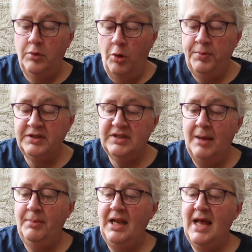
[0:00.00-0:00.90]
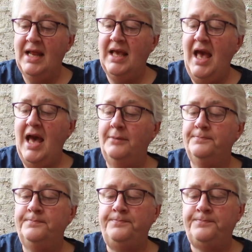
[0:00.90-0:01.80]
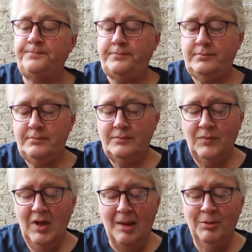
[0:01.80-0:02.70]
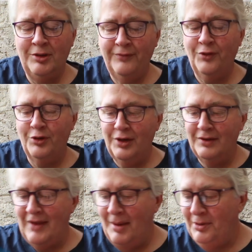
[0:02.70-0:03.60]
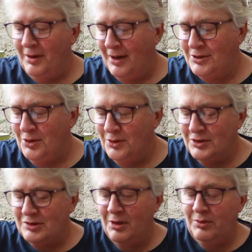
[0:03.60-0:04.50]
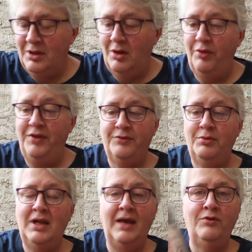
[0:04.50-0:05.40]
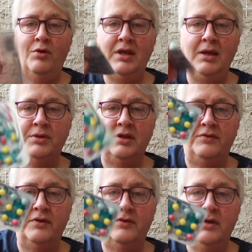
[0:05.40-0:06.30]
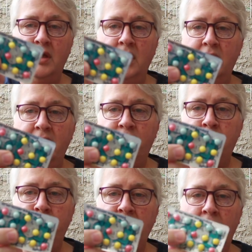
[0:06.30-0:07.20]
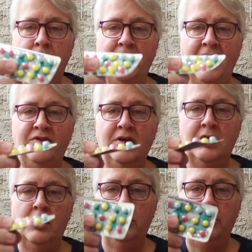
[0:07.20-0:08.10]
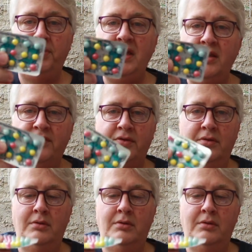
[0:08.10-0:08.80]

Hoping it's not made out of cat. I'm looking for a good example here. I showed you some other ones. Oh, this one, I have no idea what this is. These could be little plastic colored beads.